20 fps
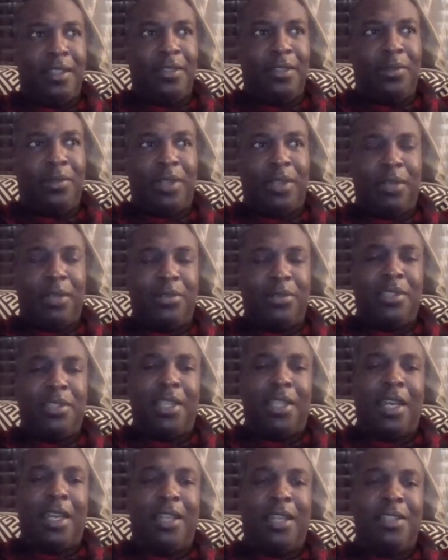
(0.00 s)
well, I would say
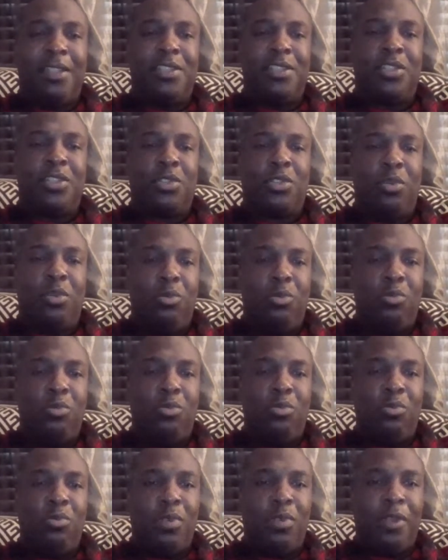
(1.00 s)
highly
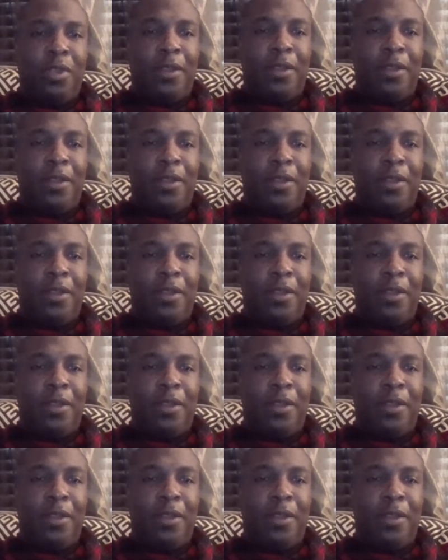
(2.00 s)
schooled.